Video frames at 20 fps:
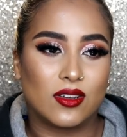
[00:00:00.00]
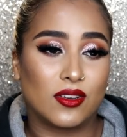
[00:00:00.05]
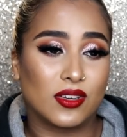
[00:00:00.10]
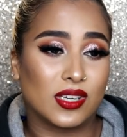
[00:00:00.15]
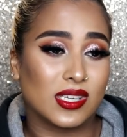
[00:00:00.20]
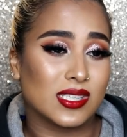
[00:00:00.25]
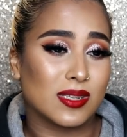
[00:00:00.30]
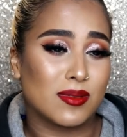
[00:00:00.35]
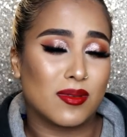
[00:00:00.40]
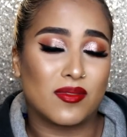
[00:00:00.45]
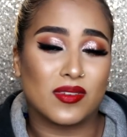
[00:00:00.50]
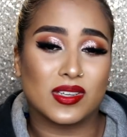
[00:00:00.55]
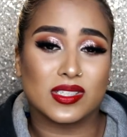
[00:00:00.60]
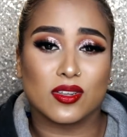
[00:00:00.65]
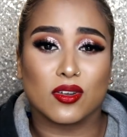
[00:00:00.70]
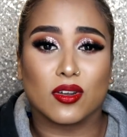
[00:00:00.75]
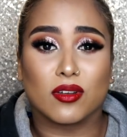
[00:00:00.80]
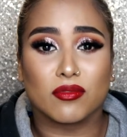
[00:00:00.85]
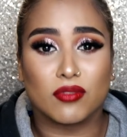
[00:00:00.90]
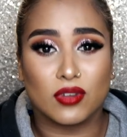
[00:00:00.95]
okay, some of
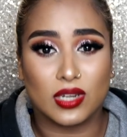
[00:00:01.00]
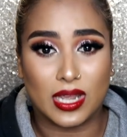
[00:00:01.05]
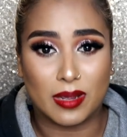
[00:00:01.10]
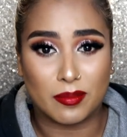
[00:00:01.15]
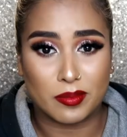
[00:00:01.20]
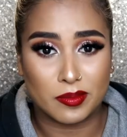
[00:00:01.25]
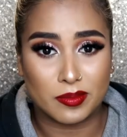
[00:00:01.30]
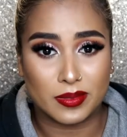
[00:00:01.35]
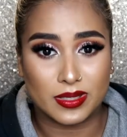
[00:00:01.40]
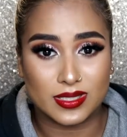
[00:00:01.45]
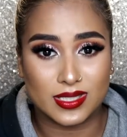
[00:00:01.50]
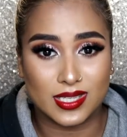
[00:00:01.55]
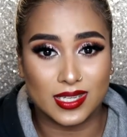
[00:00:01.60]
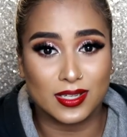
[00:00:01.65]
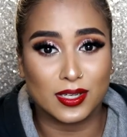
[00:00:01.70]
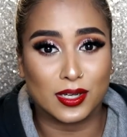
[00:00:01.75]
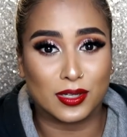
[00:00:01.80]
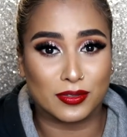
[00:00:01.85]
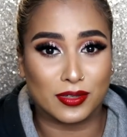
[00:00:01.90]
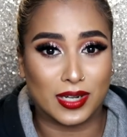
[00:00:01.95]
us are not fully happy being
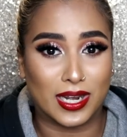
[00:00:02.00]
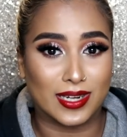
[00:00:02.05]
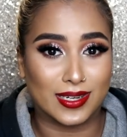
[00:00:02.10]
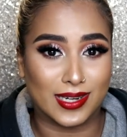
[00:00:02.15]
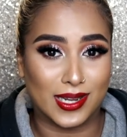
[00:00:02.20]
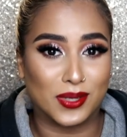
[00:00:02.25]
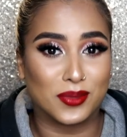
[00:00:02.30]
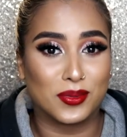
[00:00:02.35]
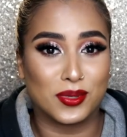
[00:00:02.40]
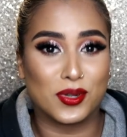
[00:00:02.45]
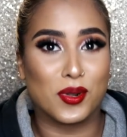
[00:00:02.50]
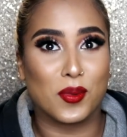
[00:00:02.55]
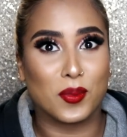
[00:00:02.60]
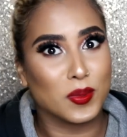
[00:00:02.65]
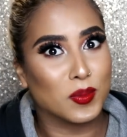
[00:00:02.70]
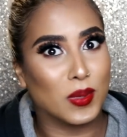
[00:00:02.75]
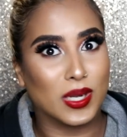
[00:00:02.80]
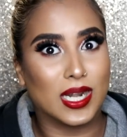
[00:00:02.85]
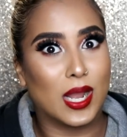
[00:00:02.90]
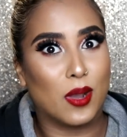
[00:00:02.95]
single, right? Like, you know,
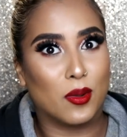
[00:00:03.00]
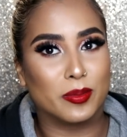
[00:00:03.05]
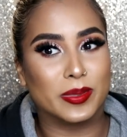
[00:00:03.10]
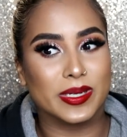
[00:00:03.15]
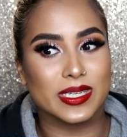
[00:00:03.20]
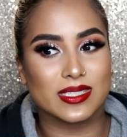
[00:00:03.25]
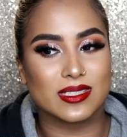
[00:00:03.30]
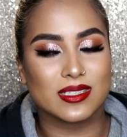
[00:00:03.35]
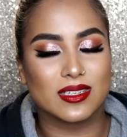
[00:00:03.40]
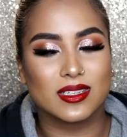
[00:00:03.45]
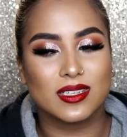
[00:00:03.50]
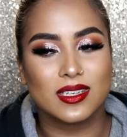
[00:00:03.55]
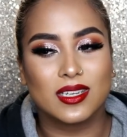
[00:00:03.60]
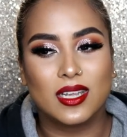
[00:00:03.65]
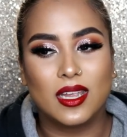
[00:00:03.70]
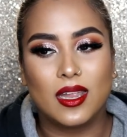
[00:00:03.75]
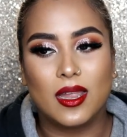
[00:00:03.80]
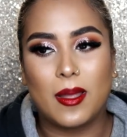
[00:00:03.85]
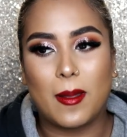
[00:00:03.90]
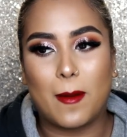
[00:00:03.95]
we want our person,
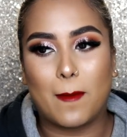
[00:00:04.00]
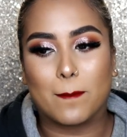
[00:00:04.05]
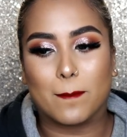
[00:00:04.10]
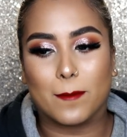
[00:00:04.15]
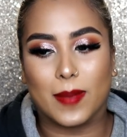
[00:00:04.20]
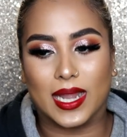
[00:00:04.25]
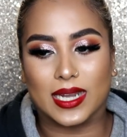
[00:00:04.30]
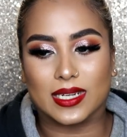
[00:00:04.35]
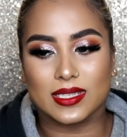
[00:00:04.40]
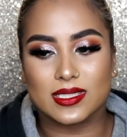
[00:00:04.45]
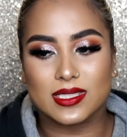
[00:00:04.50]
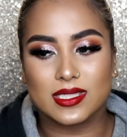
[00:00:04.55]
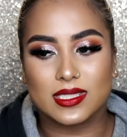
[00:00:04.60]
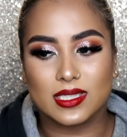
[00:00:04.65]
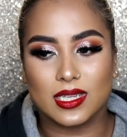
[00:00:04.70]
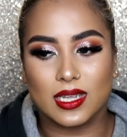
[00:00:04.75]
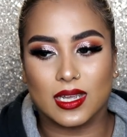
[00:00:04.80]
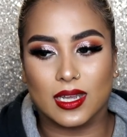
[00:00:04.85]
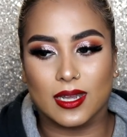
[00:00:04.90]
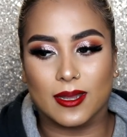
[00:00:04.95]
but